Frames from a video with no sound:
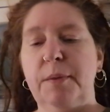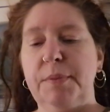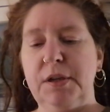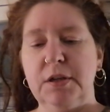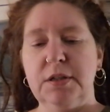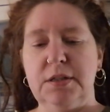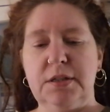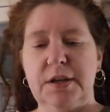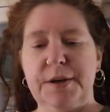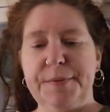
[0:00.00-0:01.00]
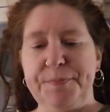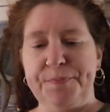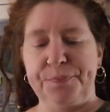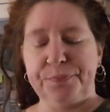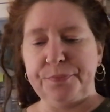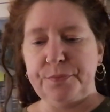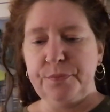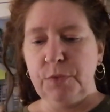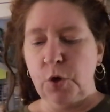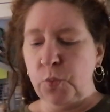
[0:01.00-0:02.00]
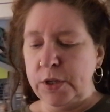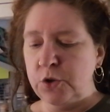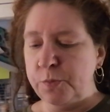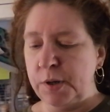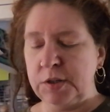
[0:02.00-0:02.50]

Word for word: Because um, when you